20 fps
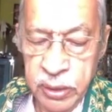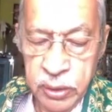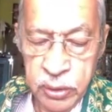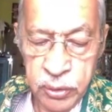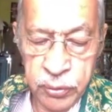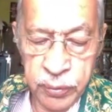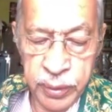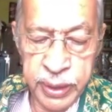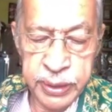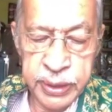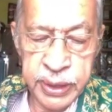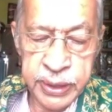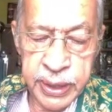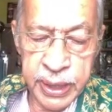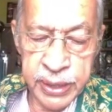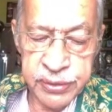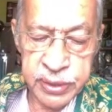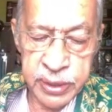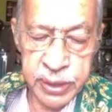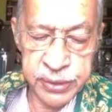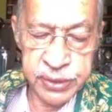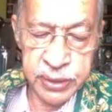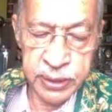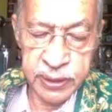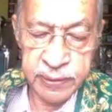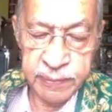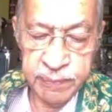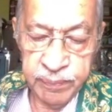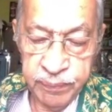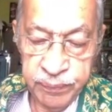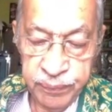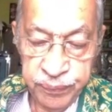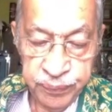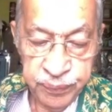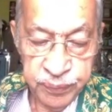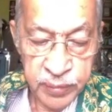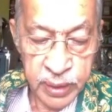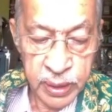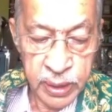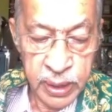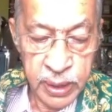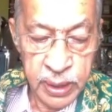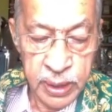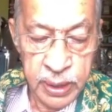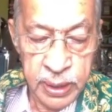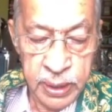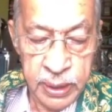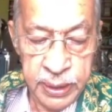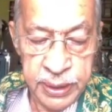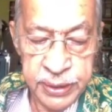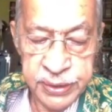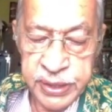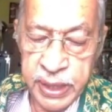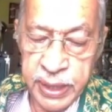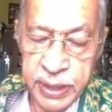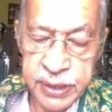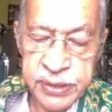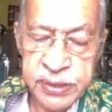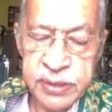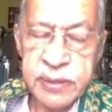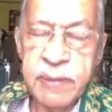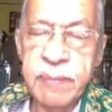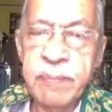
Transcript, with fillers: during the translation. He says,